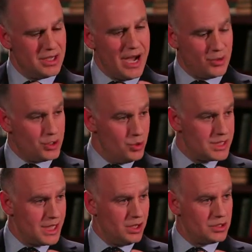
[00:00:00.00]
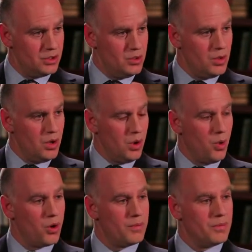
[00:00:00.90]
either do sell to
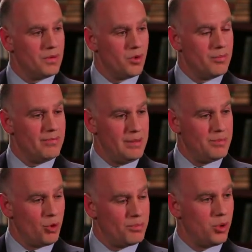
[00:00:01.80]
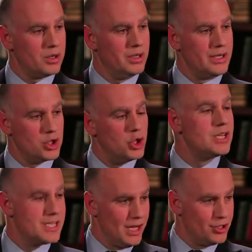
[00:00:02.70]
or maybe more importantly
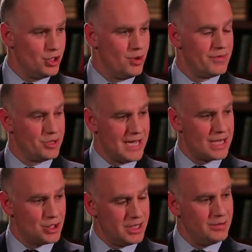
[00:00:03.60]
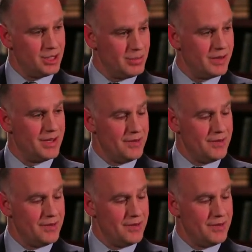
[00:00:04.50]
should sell to, if there's actually a little bit of,